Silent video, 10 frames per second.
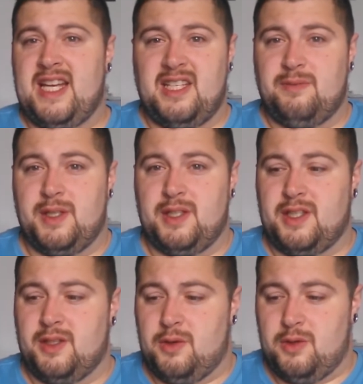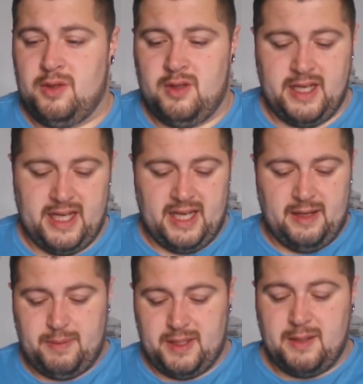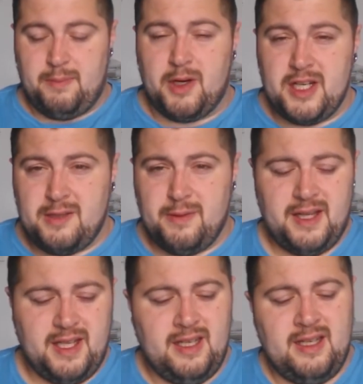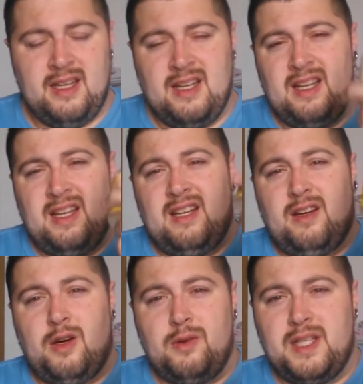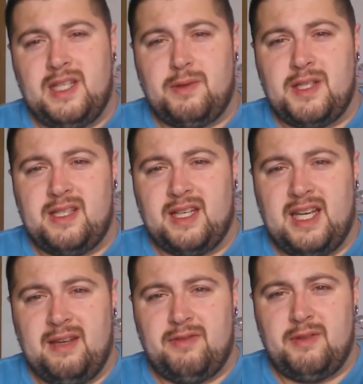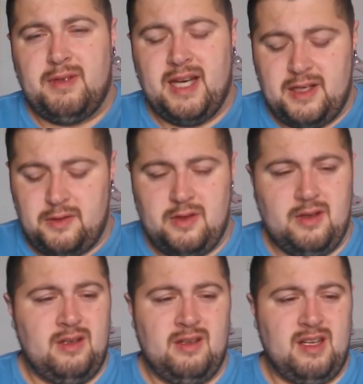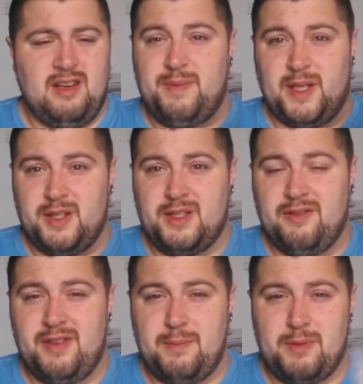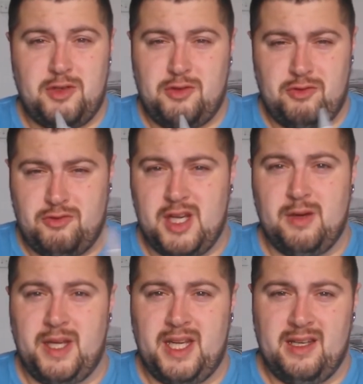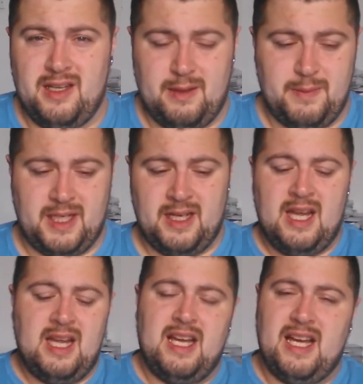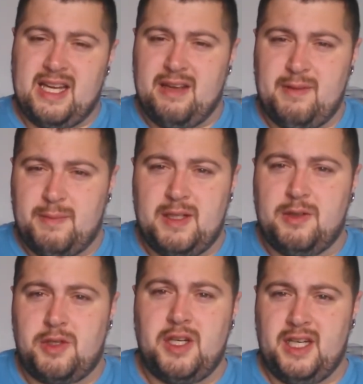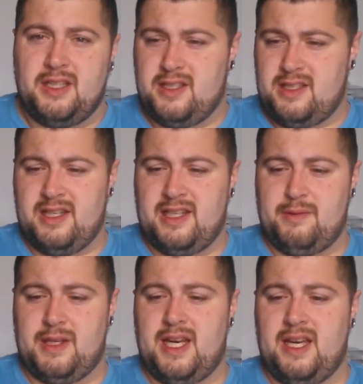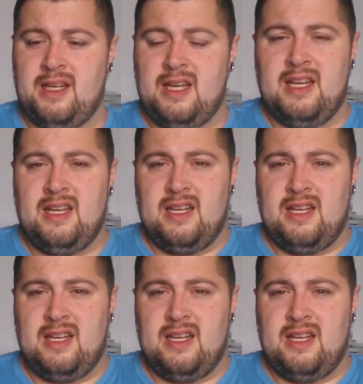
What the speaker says: and then you'll be good to go. But to be honest with you, all these ones that came from Carol have been good to vape straight away. I mean, I gave them a little shake, just like I did with that,